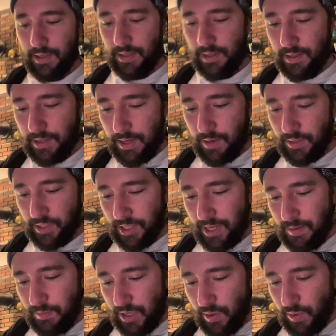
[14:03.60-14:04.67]
they
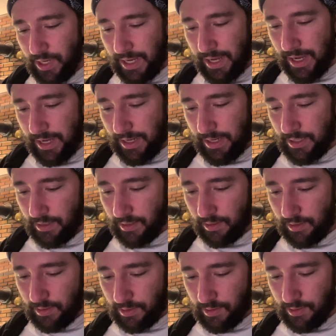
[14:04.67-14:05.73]
seemed okay.
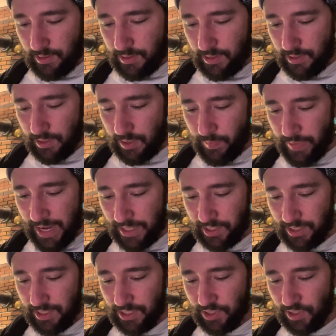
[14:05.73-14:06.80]
The
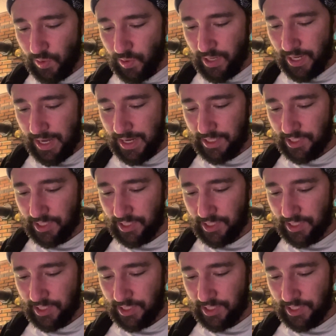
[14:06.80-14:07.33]
capacity is okay.